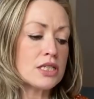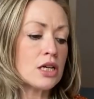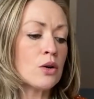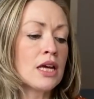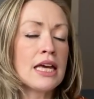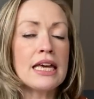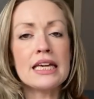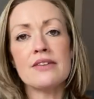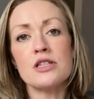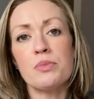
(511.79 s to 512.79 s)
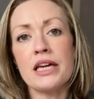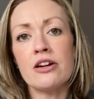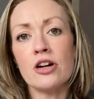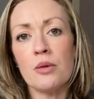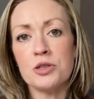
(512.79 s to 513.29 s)
So it gives a
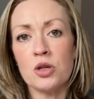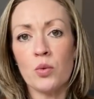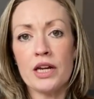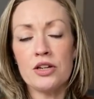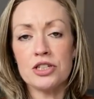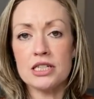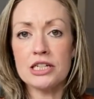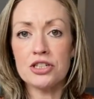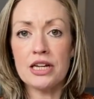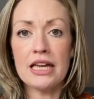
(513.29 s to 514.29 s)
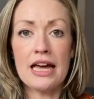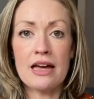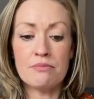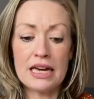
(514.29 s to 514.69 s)
beginner option where you just literally